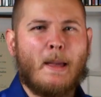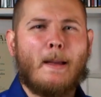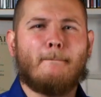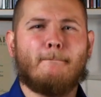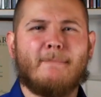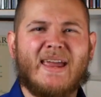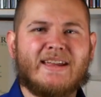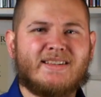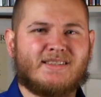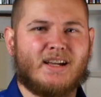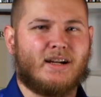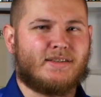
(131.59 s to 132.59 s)

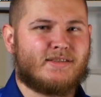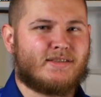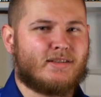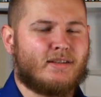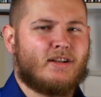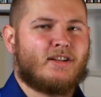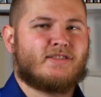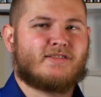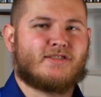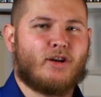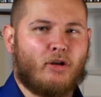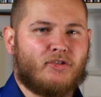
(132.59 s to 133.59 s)
makes us
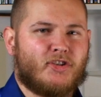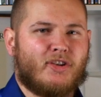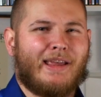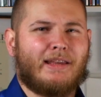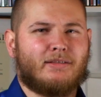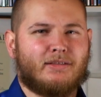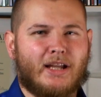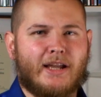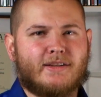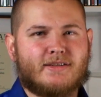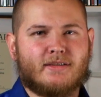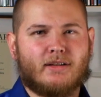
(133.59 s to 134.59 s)
salt and
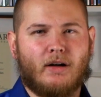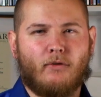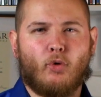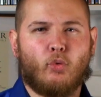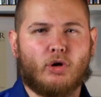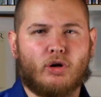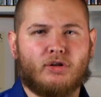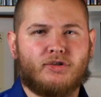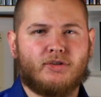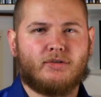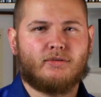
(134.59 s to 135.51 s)
light of the world.